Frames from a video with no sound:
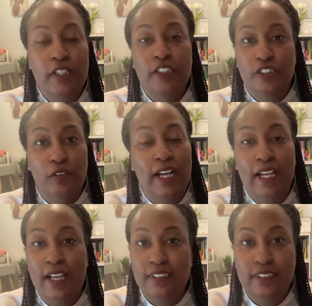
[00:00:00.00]
So I
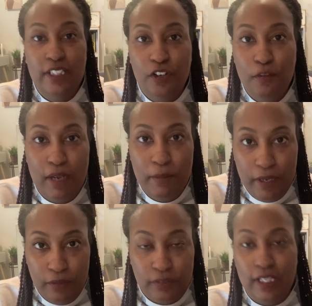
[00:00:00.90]
gotta stay on my
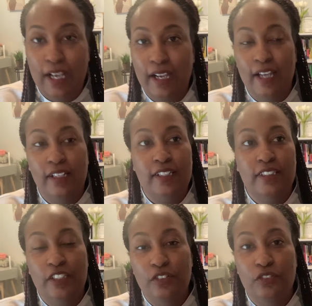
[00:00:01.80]
post. I gotta
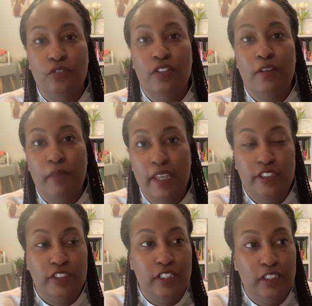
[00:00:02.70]
continue to
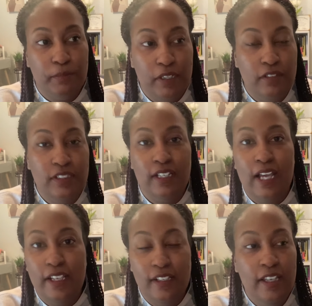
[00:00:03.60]
command Jezebel,
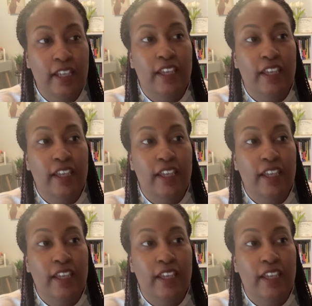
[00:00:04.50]
Delilah,